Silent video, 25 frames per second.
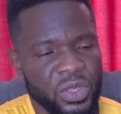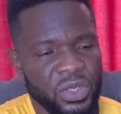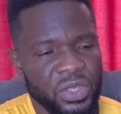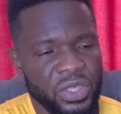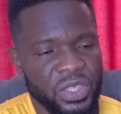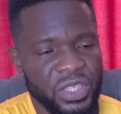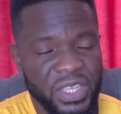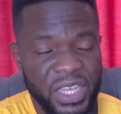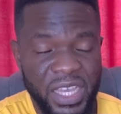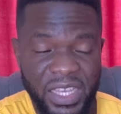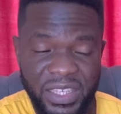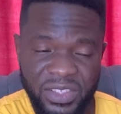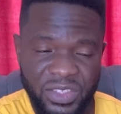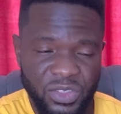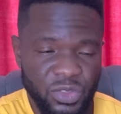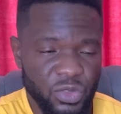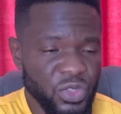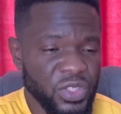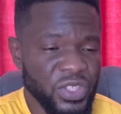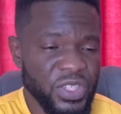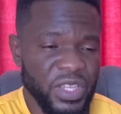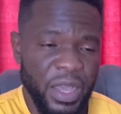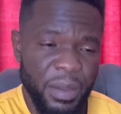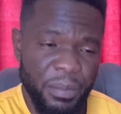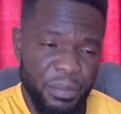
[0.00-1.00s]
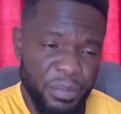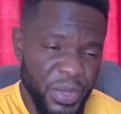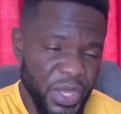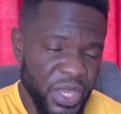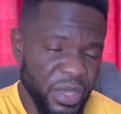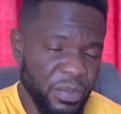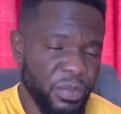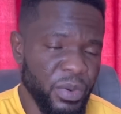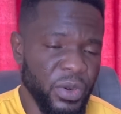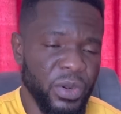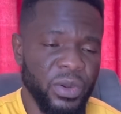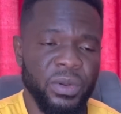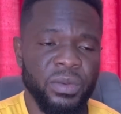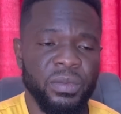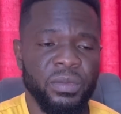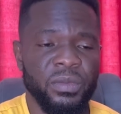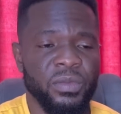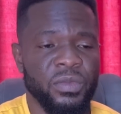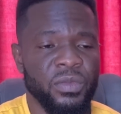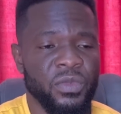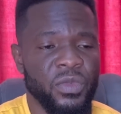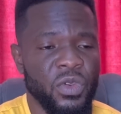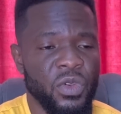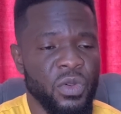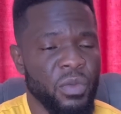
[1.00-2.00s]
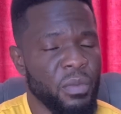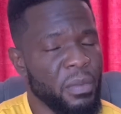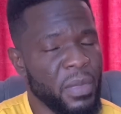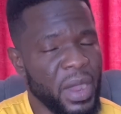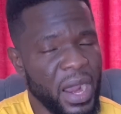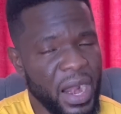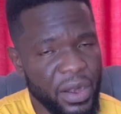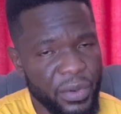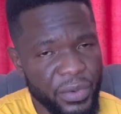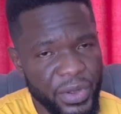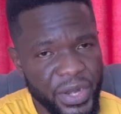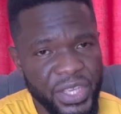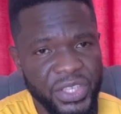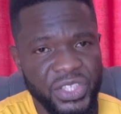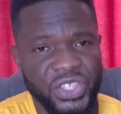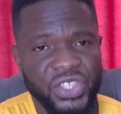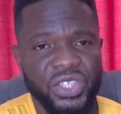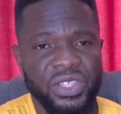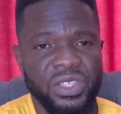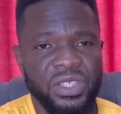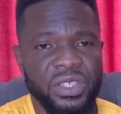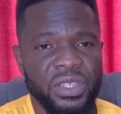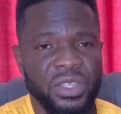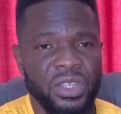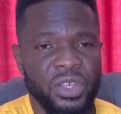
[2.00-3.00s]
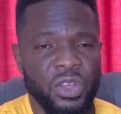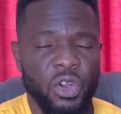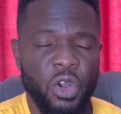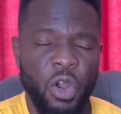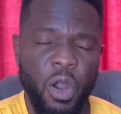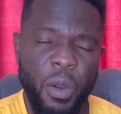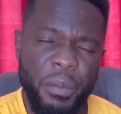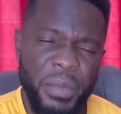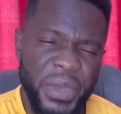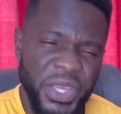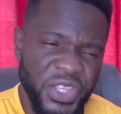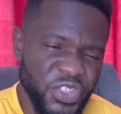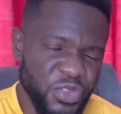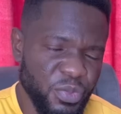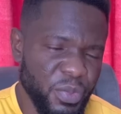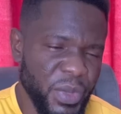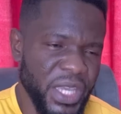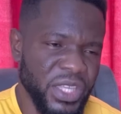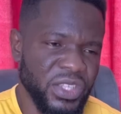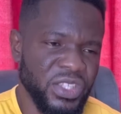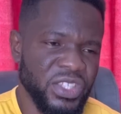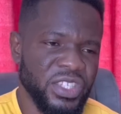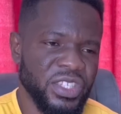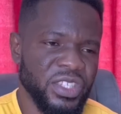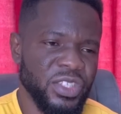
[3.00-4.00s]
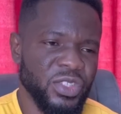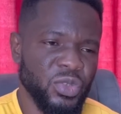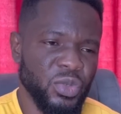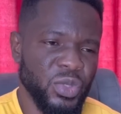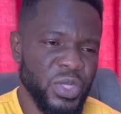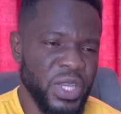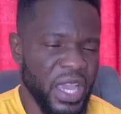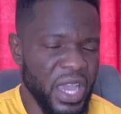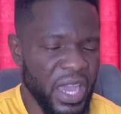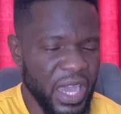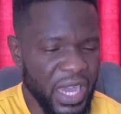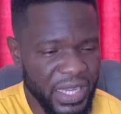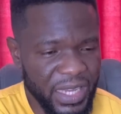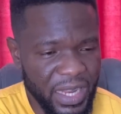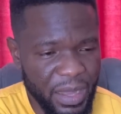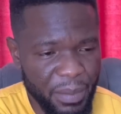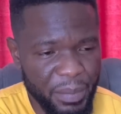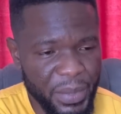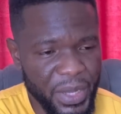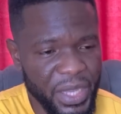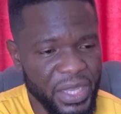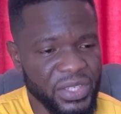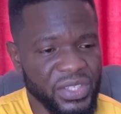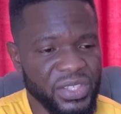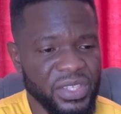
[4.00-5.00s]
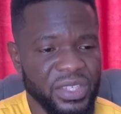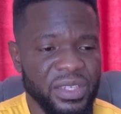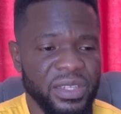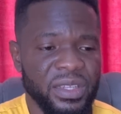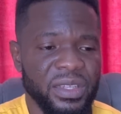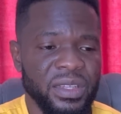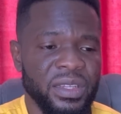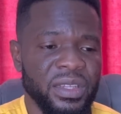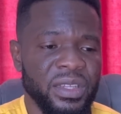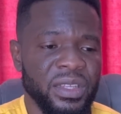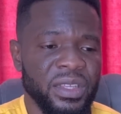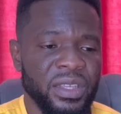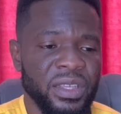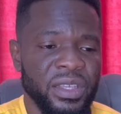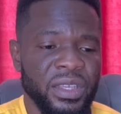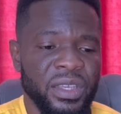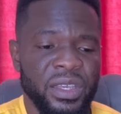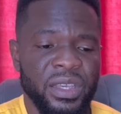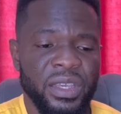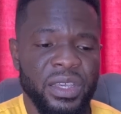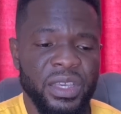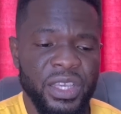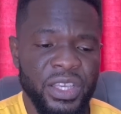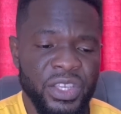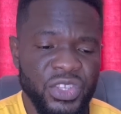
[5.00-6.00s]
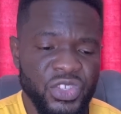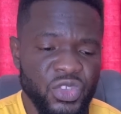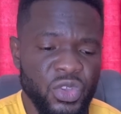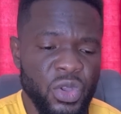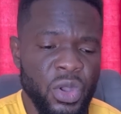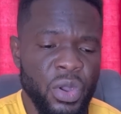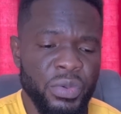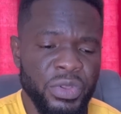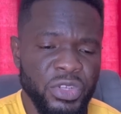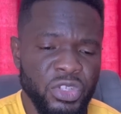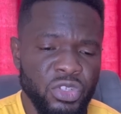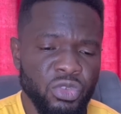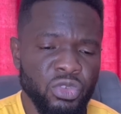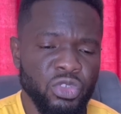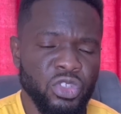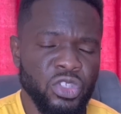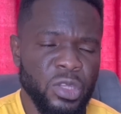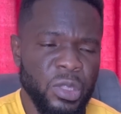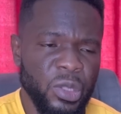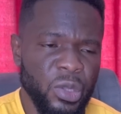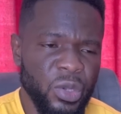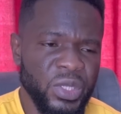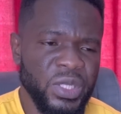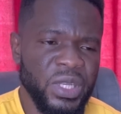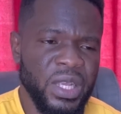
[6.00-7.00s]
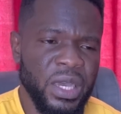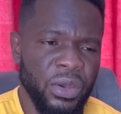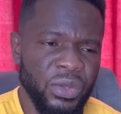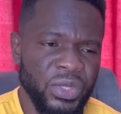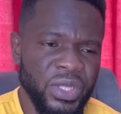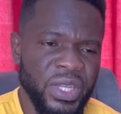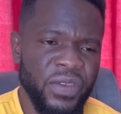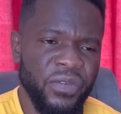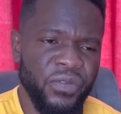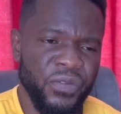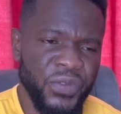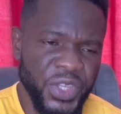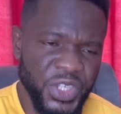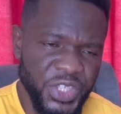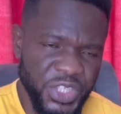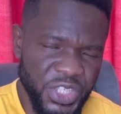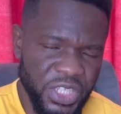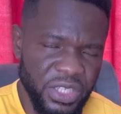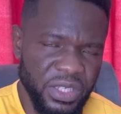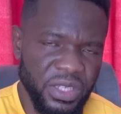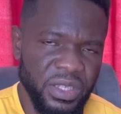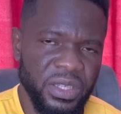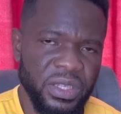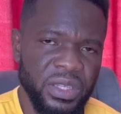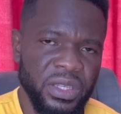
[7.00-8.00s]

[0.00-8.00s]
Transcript: Yes, to some people, marriage, commitment to the other person is going to slow down the vision,